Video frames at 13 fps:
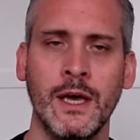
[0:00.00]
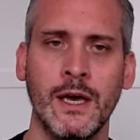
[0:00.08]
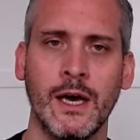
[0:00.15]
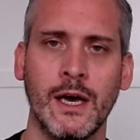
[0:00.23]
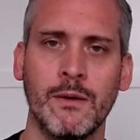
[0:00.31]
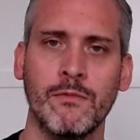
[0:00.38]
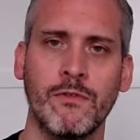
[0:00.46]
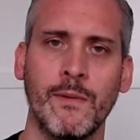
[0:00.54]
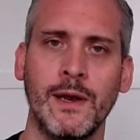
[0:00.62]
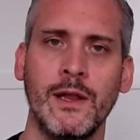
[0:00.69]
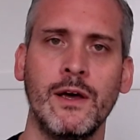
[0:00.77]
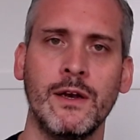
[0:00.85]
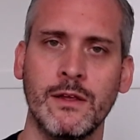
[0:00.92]

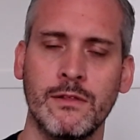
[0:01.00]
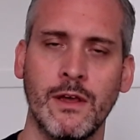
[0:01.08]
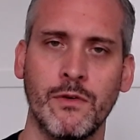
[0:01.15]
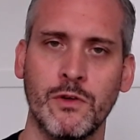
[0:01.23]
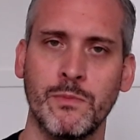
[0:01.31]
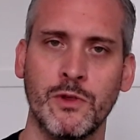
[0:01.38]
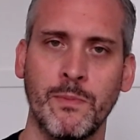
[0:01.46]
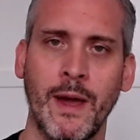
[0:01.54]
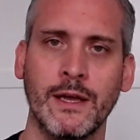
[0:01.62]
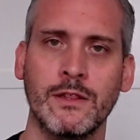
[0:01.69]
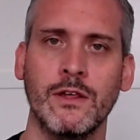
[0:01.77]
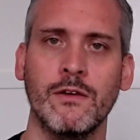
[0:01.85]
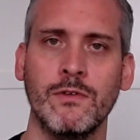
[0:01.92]
From a learning theorist
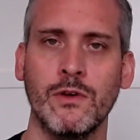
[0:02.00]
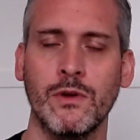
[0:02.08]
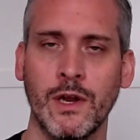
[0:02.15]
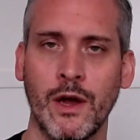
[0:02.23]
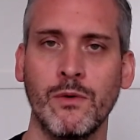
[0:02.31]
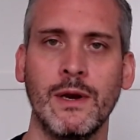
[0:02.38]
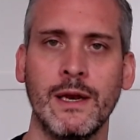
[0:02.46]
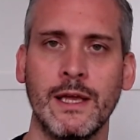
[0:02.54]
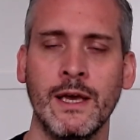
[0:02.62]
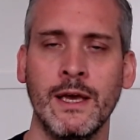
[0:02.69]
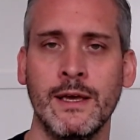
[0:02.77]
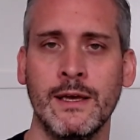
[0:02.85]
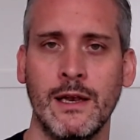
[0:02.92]
perspective, you can
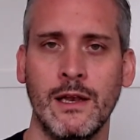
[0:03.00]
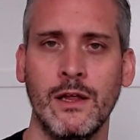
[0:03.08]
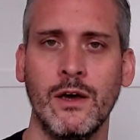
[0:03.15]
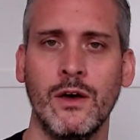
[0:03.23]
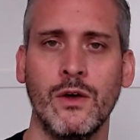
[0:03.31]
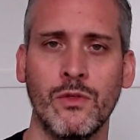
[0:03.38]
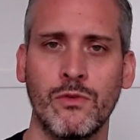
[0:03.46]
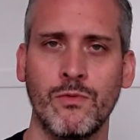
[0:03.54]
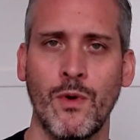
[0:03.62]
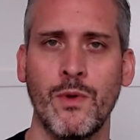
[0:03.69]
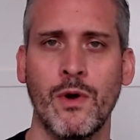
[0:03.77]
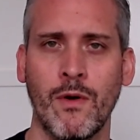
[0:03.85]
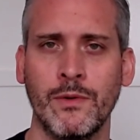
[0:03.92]
only learn
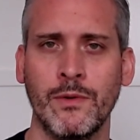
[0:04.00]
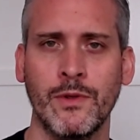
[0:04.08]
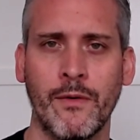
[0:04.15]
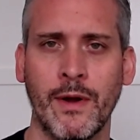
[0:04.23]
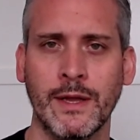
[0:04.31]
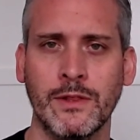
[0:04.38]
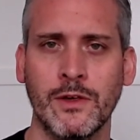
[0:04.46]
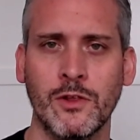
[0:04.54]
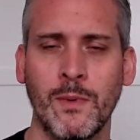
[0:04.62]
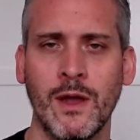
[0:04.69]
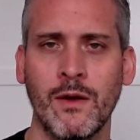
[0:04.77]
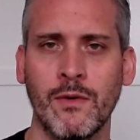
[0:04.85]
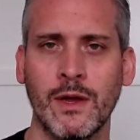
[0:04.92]
through your own direct
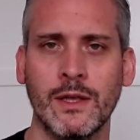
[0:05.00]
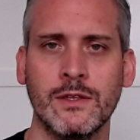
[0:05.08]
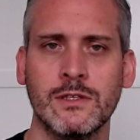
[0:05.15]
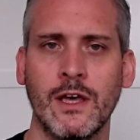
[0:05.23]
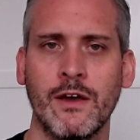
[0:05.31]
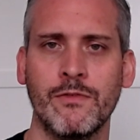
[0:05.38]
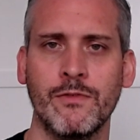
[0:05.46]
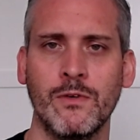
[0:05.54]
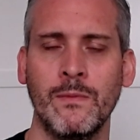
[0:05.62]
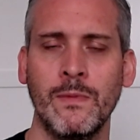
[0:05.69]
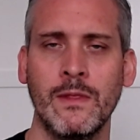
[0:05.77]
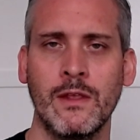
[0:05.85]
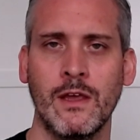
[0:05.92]
experience.
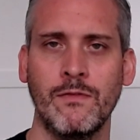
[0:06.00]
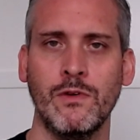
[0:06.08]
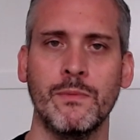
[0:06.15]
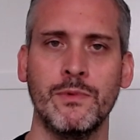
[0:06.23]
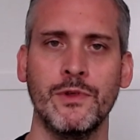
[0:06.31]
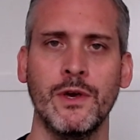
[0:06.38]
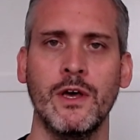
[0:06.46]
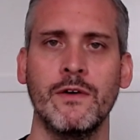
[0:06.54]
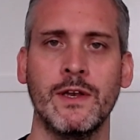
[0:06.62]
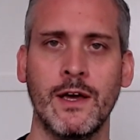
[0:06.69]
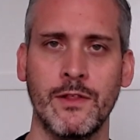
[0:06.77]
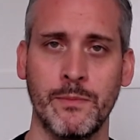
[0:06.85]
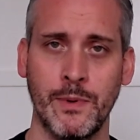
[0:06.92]
Therefore, if you observe
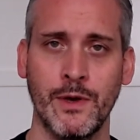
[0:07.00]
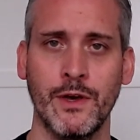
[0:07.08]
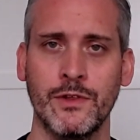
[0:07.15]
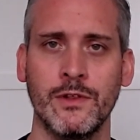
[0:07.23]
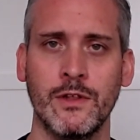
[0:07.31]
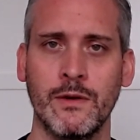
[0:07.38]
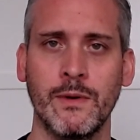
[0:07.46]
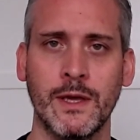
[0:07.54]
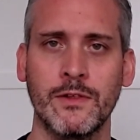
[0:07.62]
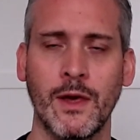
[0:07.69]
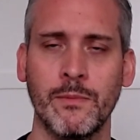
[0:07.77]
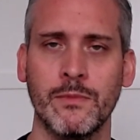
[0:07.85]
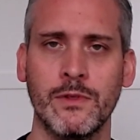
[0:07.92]
another person doing
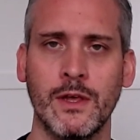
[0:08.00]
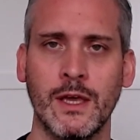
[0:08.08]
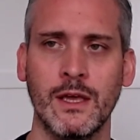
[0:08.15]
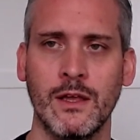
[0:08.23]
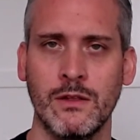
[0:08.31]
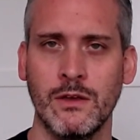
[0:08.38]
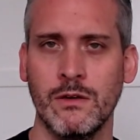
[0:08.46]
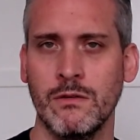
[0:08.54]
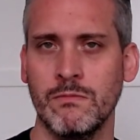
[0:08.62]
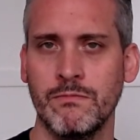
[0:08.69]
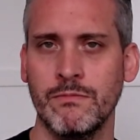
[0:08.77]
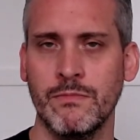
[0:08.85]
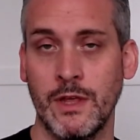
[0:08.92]
something and you
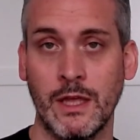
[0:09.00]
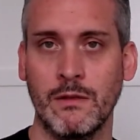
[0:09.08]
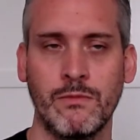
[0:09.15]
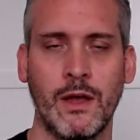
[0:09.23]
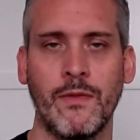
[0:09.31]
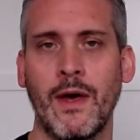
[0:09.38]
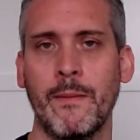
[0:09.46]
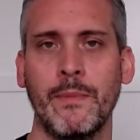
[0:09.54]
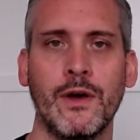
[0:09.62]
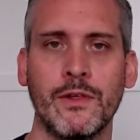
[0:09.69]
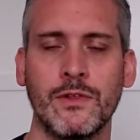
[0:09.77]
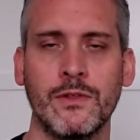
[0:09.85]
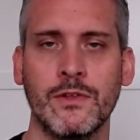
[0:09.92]
think, that
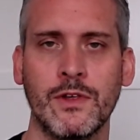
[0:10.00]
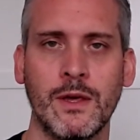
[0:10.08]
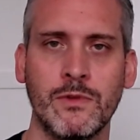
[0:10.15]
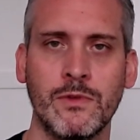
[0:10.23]
person seems to